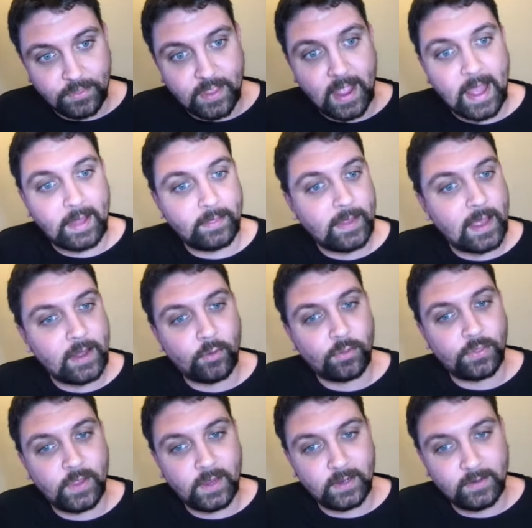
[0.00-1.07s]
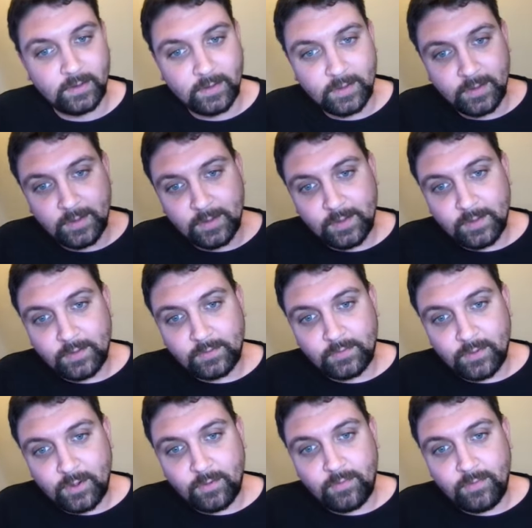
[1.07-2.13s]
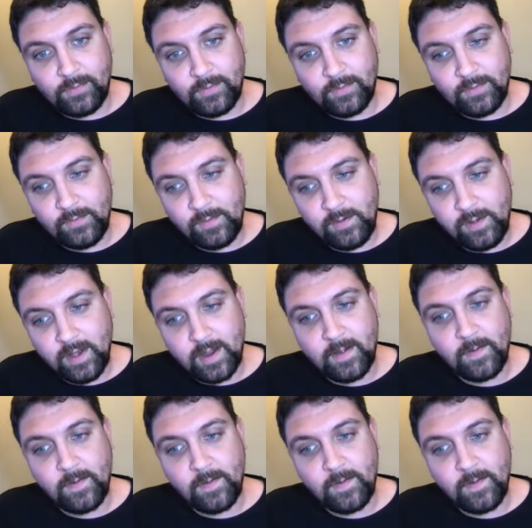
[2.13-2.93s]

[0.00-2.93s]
That that whole thing. Yeah. So, yeah.